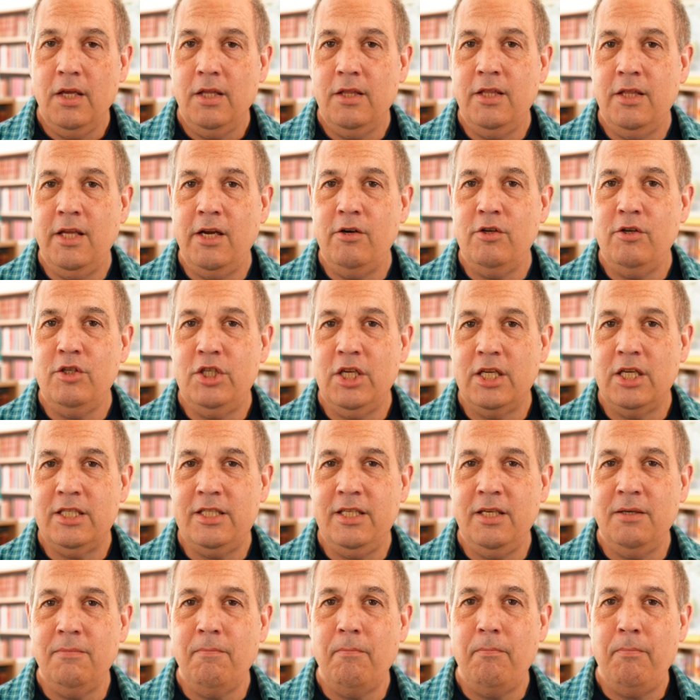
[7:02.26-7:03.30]
They're just
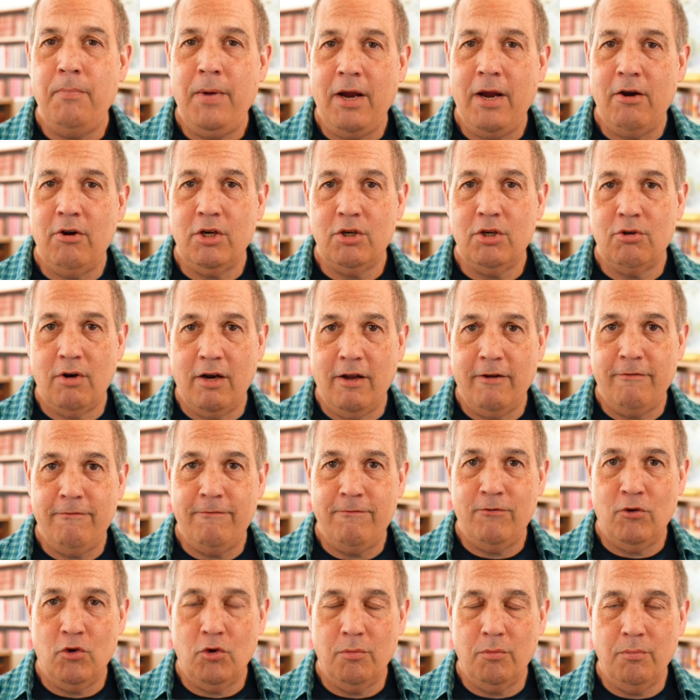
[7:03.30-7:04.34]
in paragraph
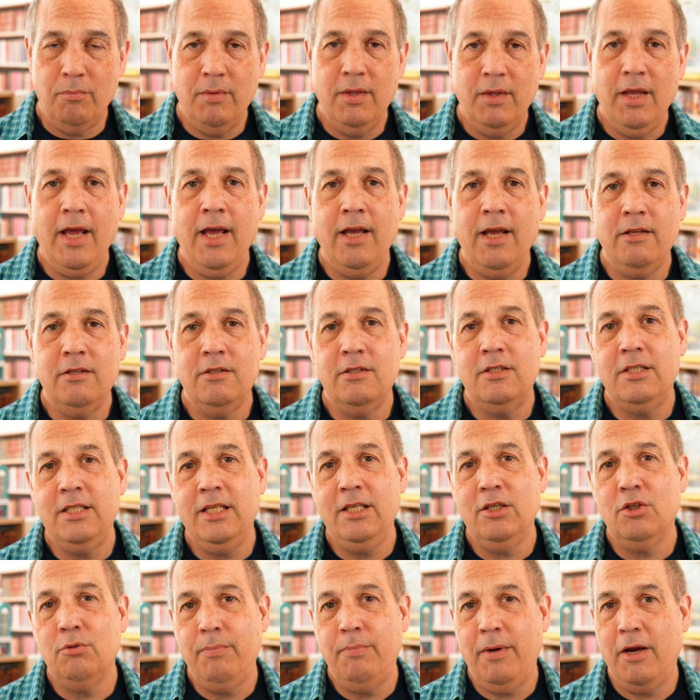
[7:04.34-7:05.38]
form. And
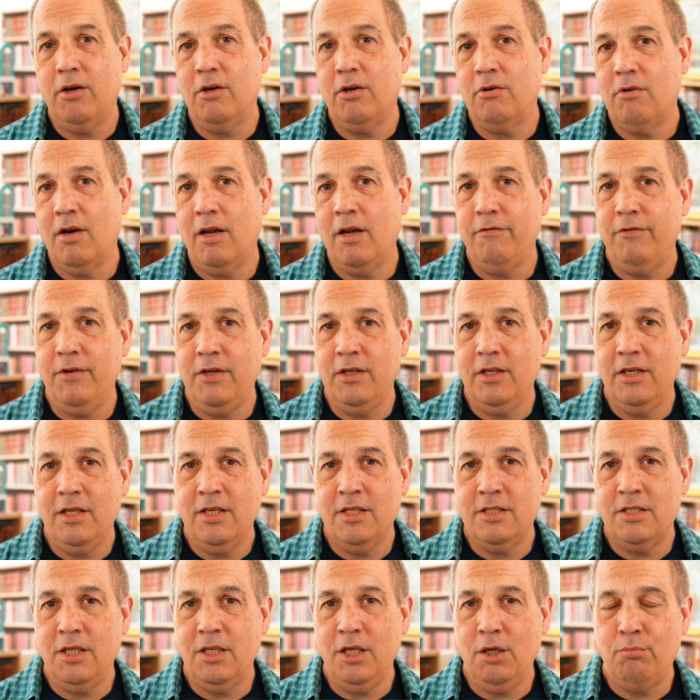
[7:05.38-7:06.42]
teal paragraphing
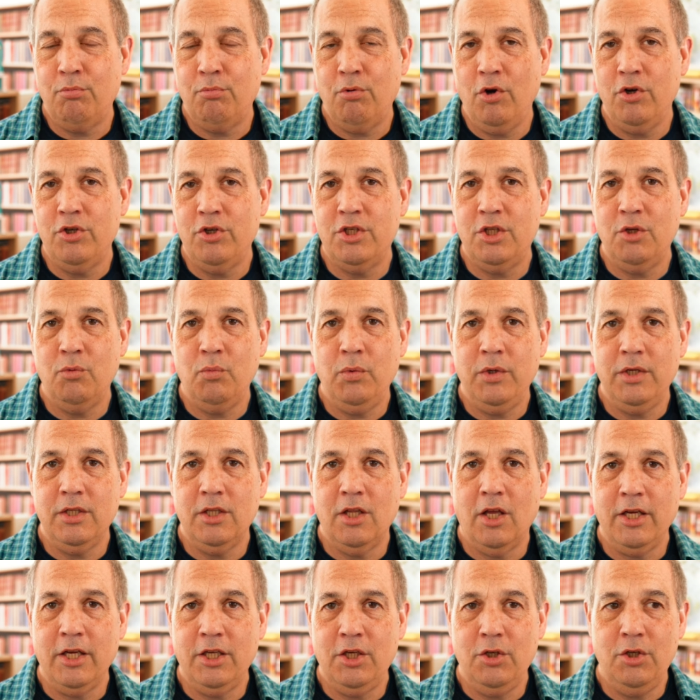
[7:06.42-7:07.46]
is the approach that we'd
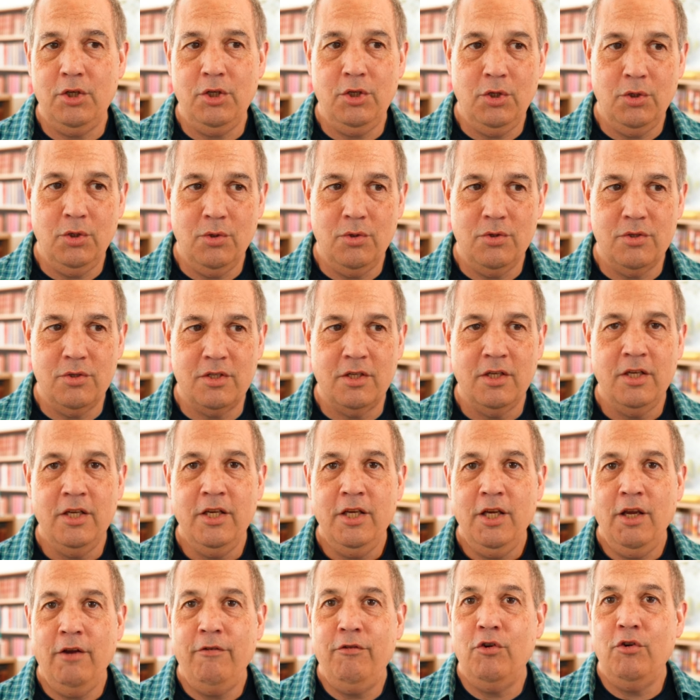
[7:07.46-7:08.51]
like you to use
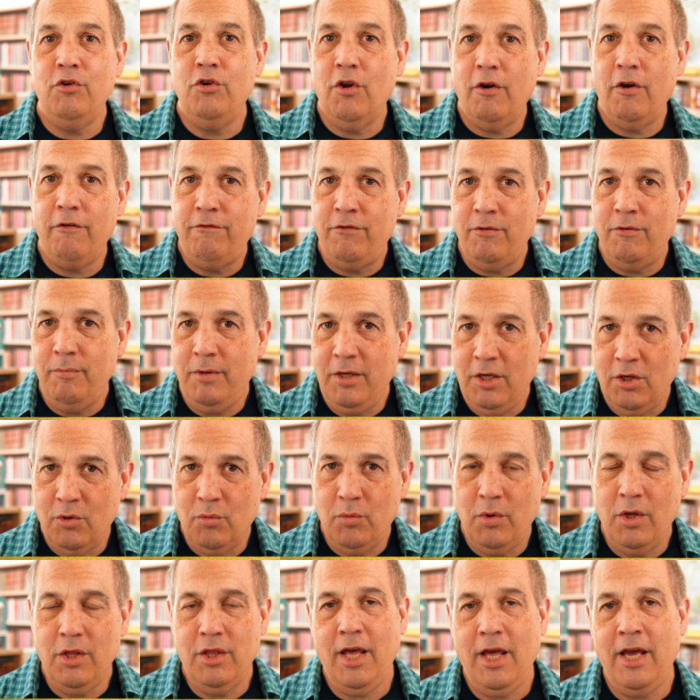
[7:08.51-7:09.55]
if you're not familiar
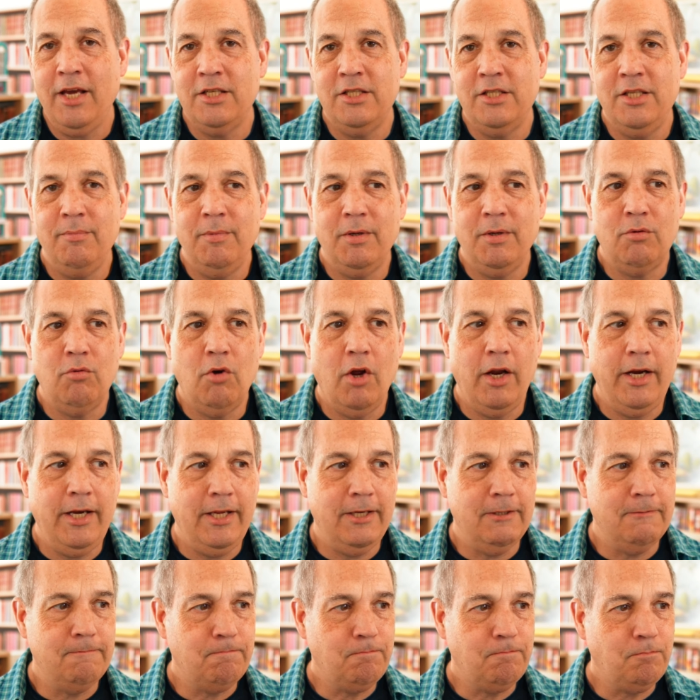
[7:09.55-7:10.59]
with academic writing.